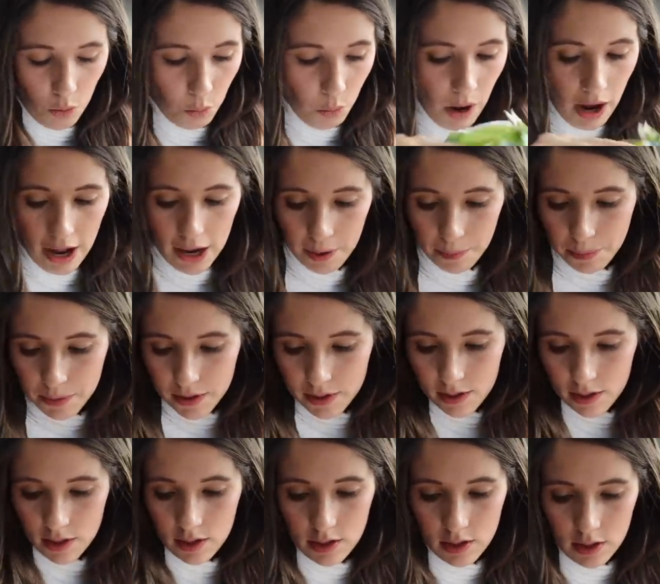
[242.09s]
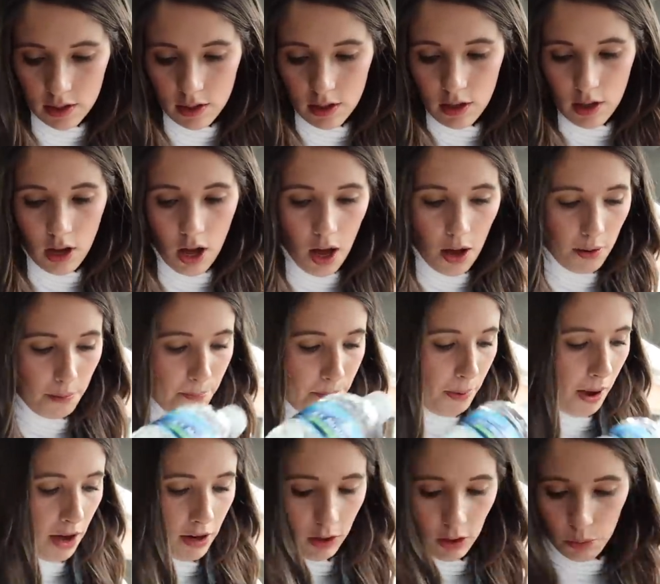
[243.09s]
wipes, a
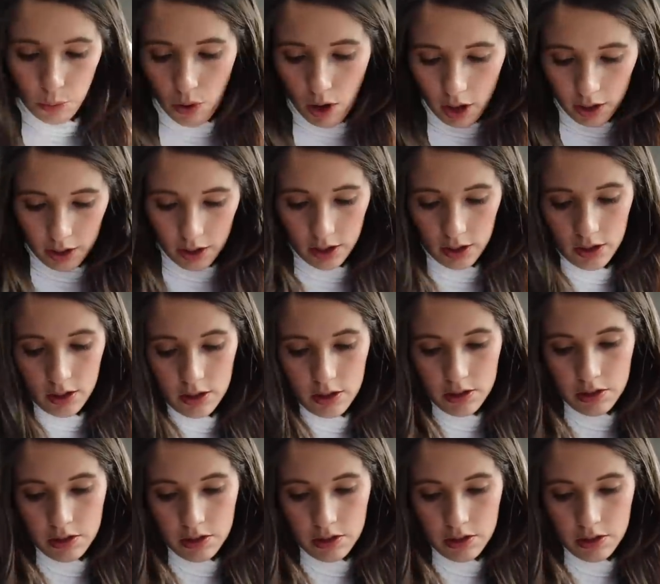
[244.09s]
bottle of water,